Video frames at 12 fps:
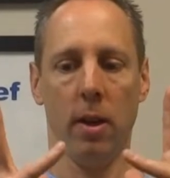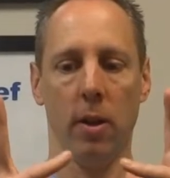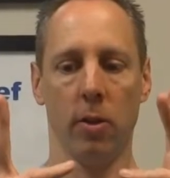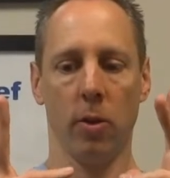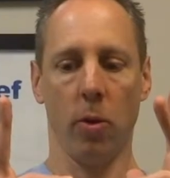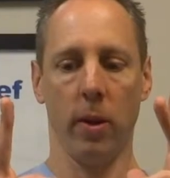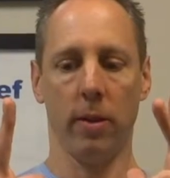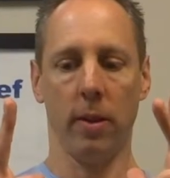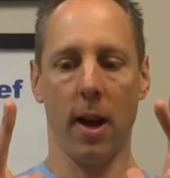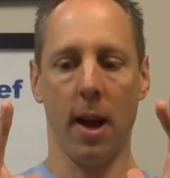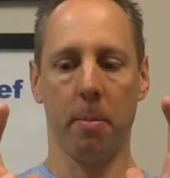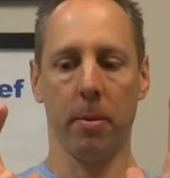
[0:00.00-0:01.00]
So it's
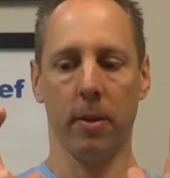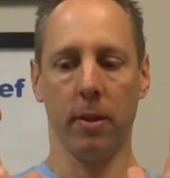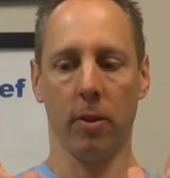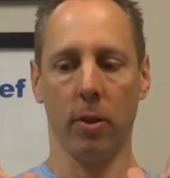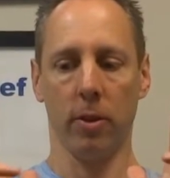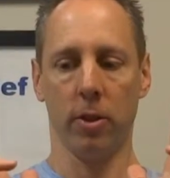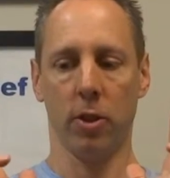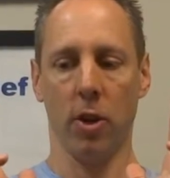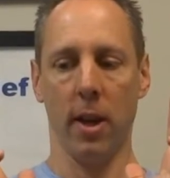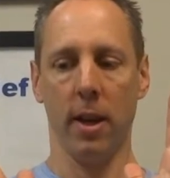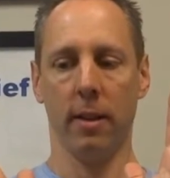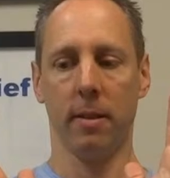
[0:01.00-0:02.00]
opposite. So it's
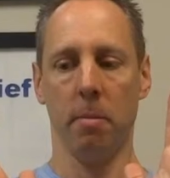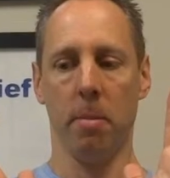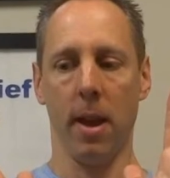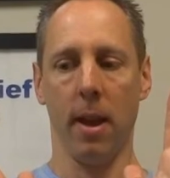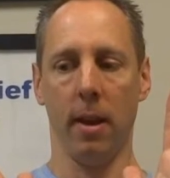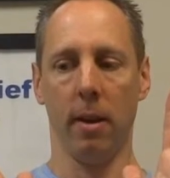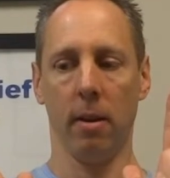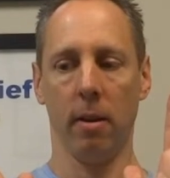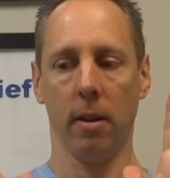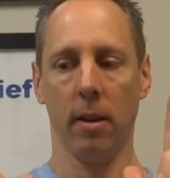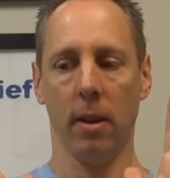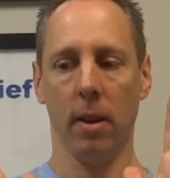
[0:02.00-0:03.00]
straight to bend,
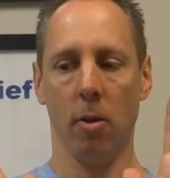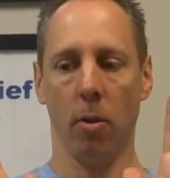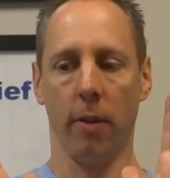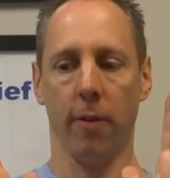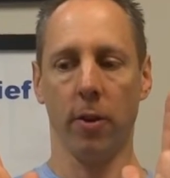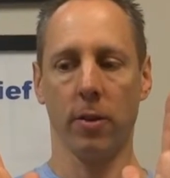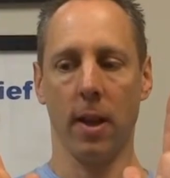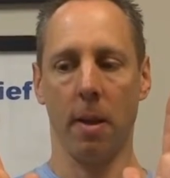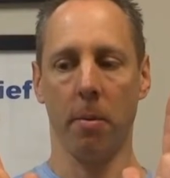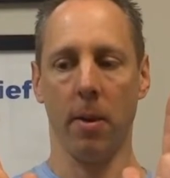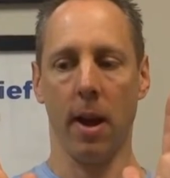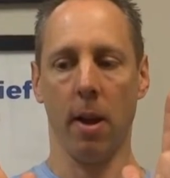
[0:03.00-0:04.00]
where the first time
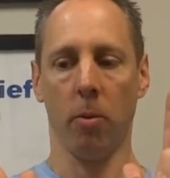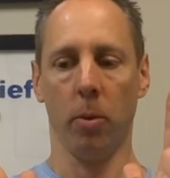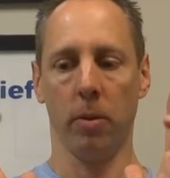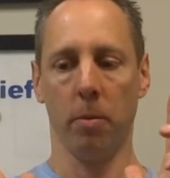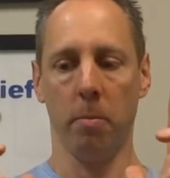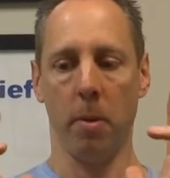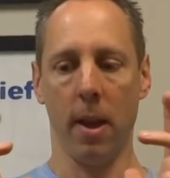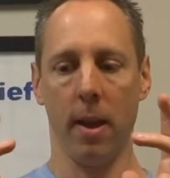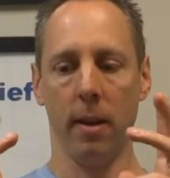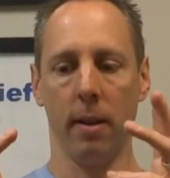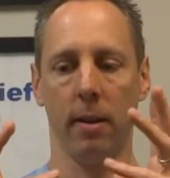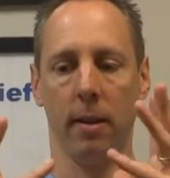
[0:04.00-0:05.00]
around was
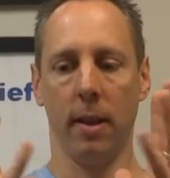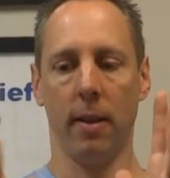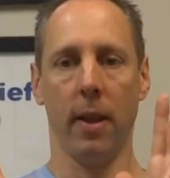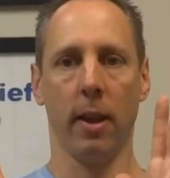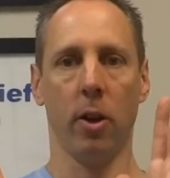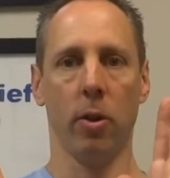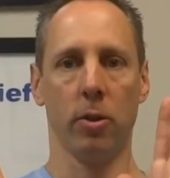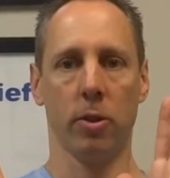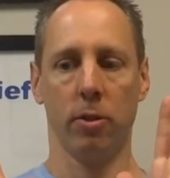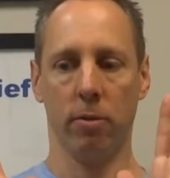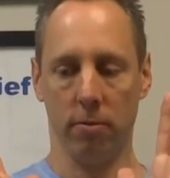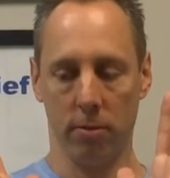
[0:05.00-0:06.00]
bend and then go
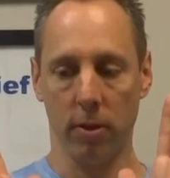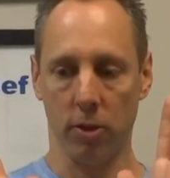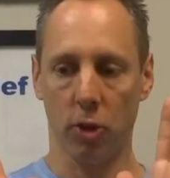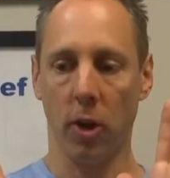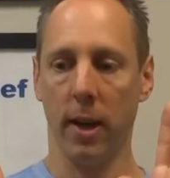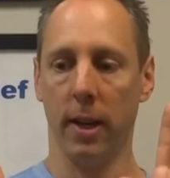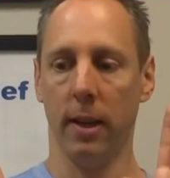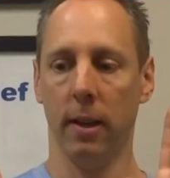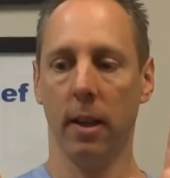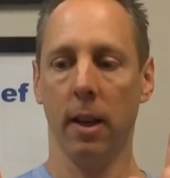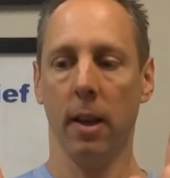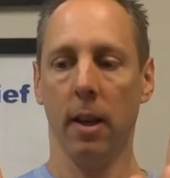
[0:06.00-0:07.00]
to straightening.
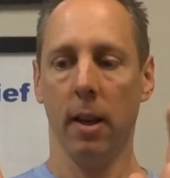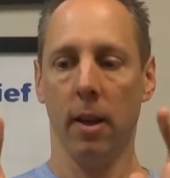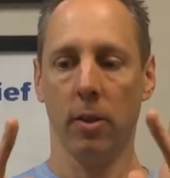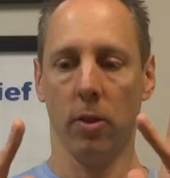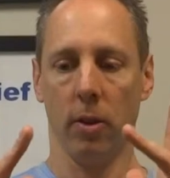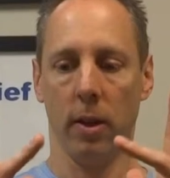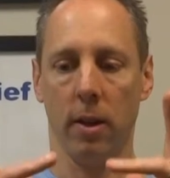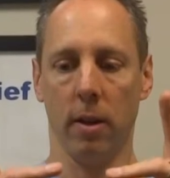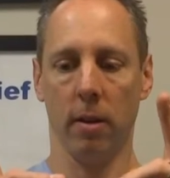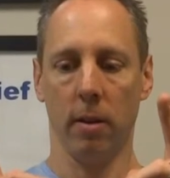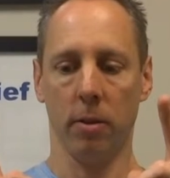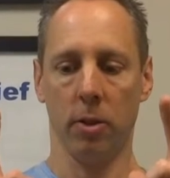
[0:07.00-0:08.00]
So
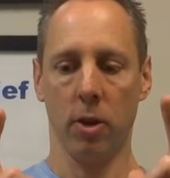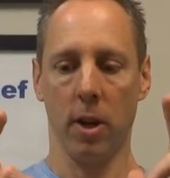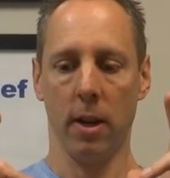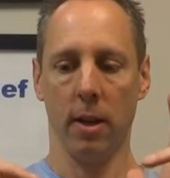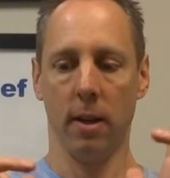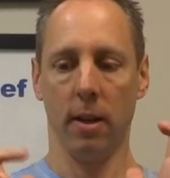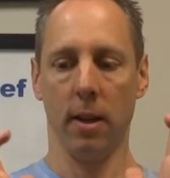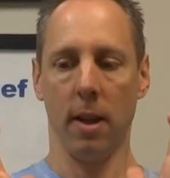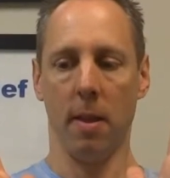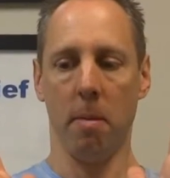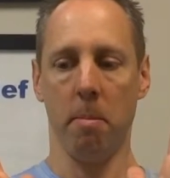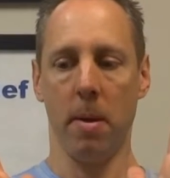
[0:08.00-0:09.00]
here, straighten
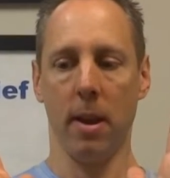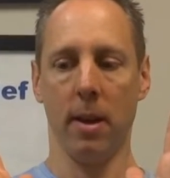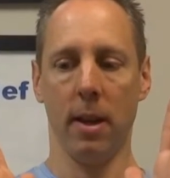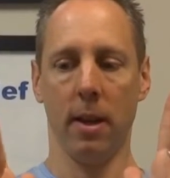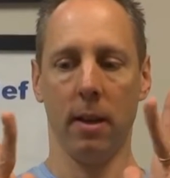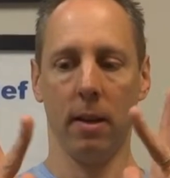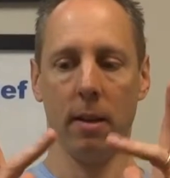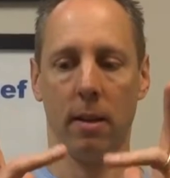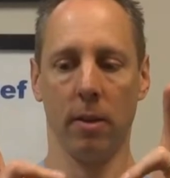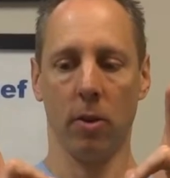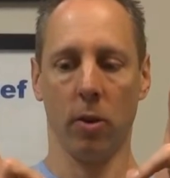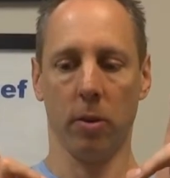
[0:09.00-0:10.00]
and then bending.
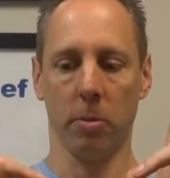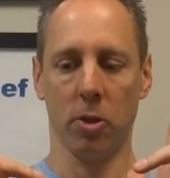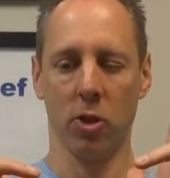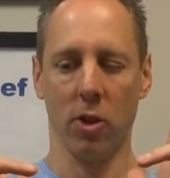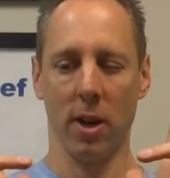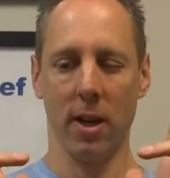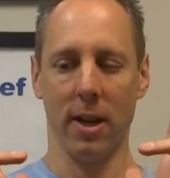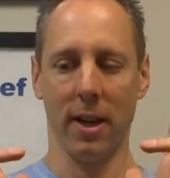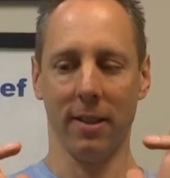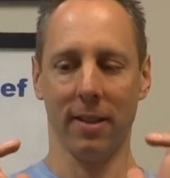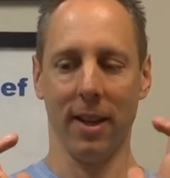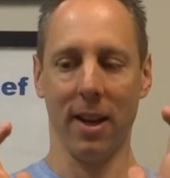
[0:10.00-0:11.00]
Of course, I'm trying to
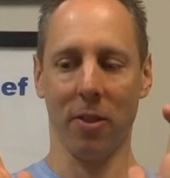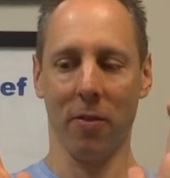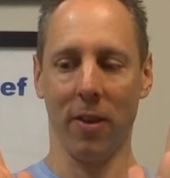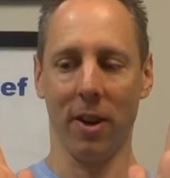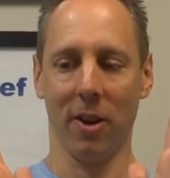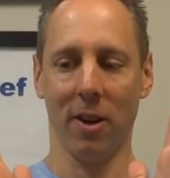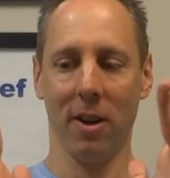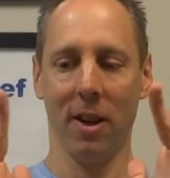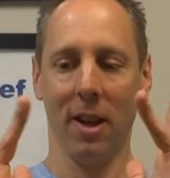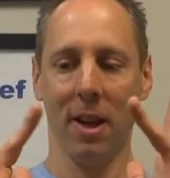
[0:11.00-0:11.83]
isolate out the finger,